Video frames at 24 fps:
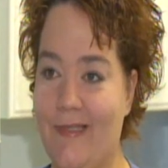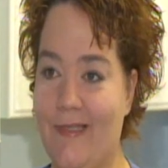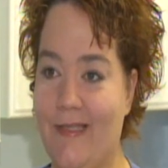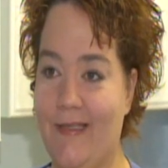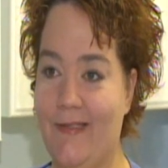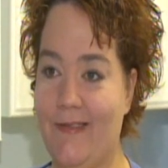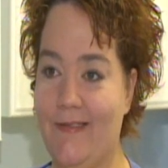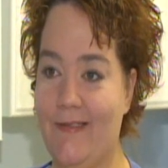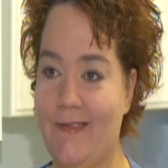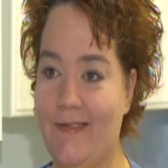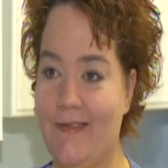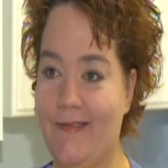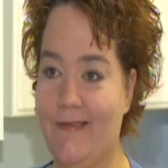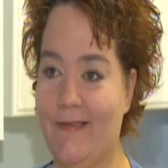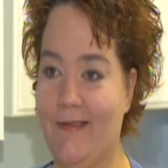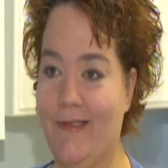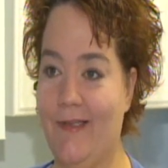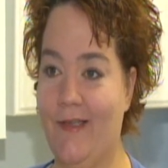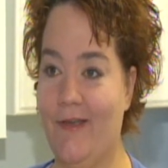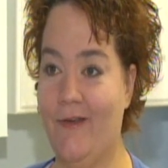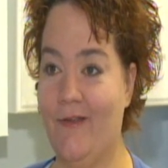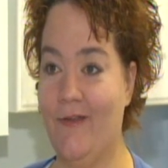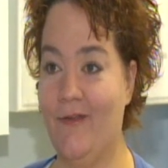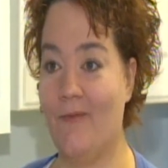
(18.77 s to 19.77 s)
that,
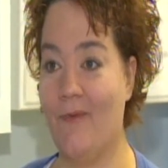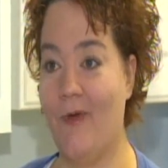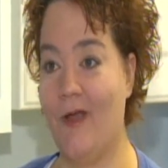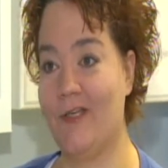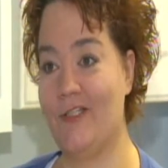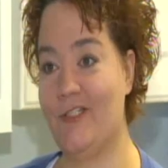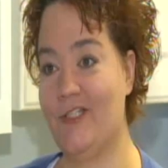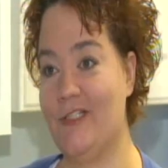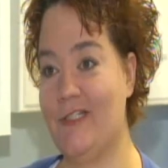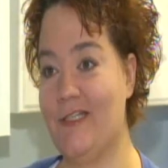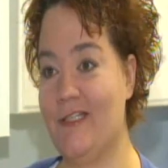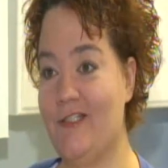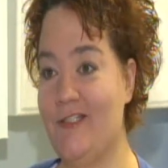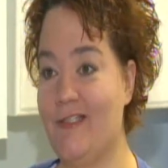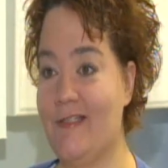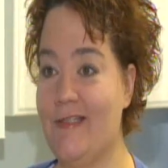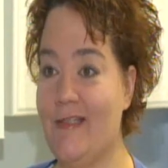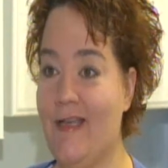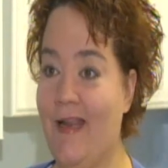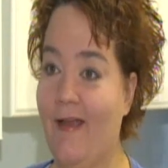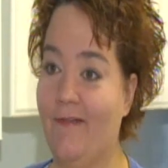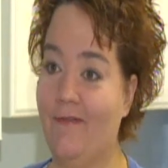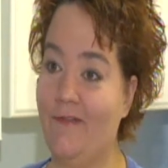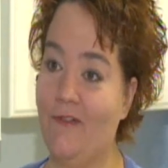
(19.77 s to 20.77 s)
you know, you wash your
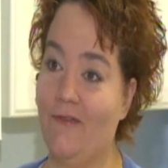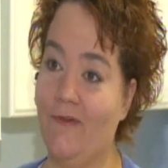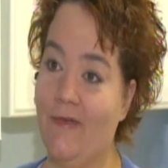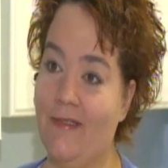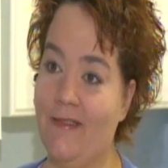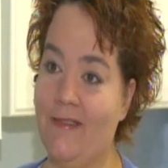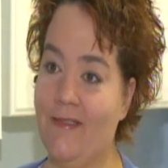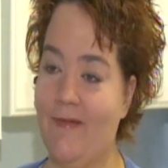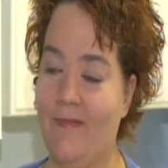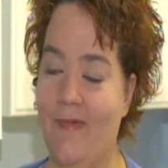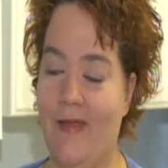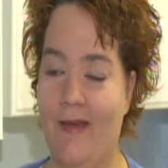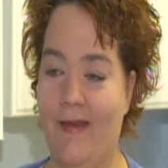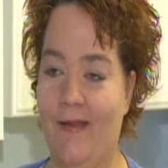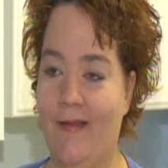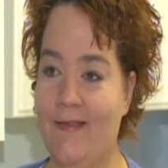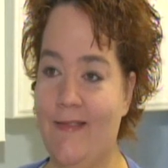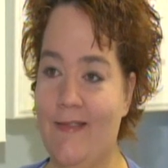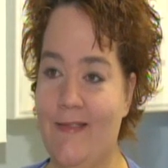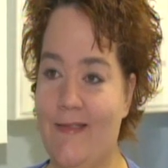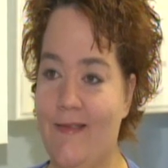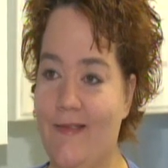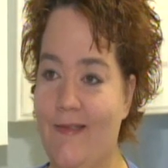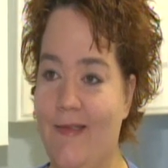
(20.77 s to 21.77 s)
dishes and have to rinse them.
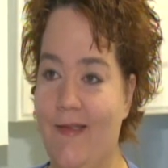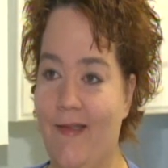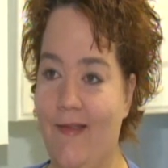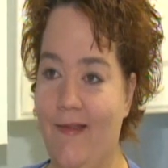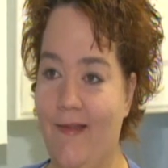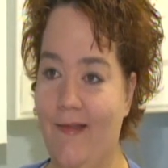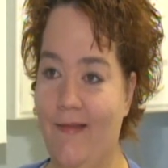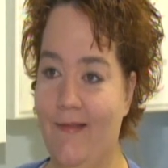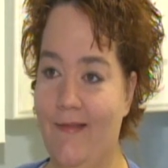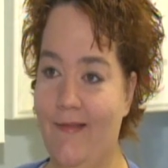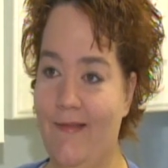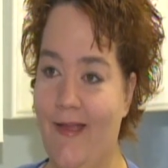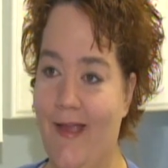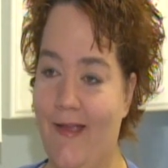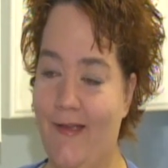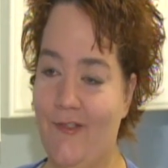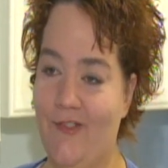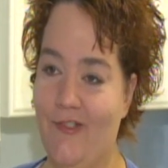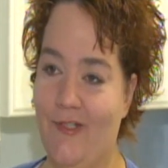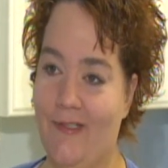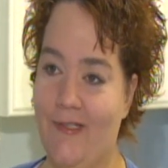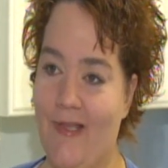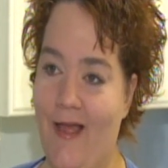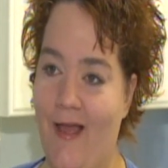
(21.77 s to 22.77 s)
It's extra